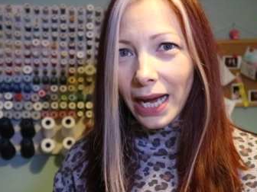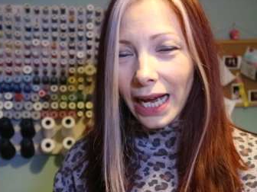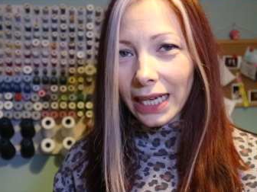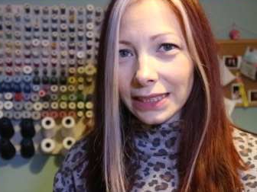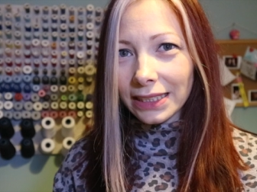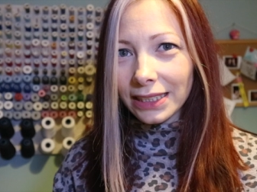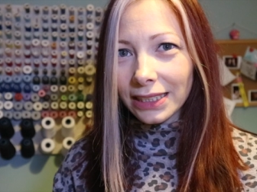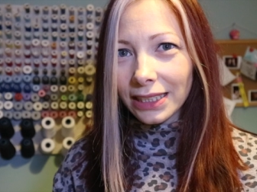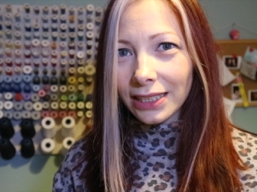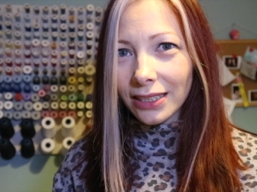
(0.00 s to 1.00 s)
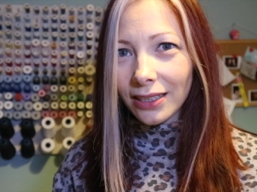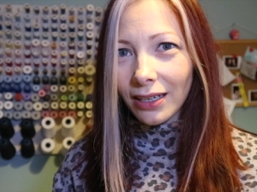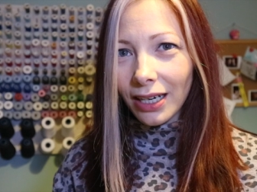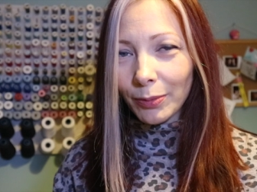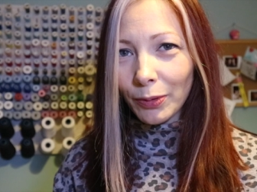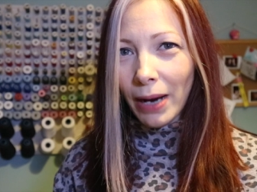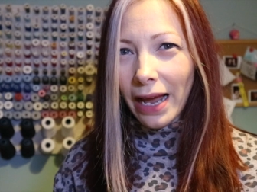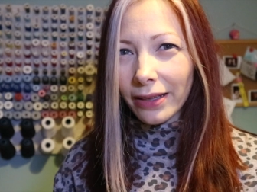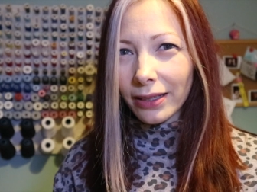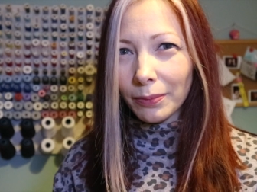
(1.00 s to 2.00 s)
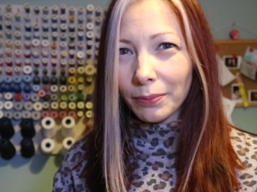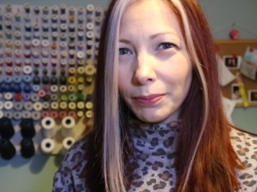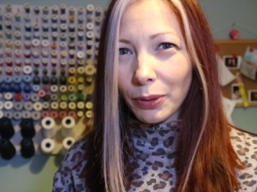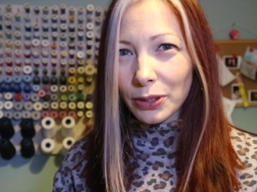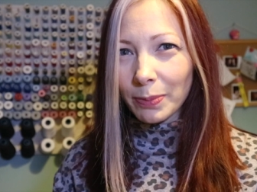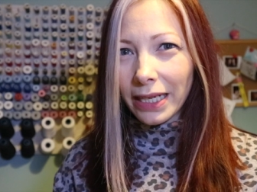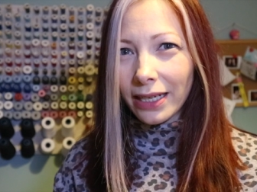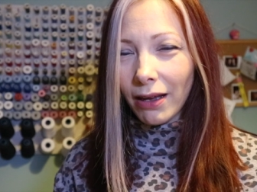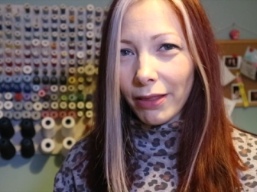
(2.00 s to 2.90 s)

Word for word: I'm aware that possibly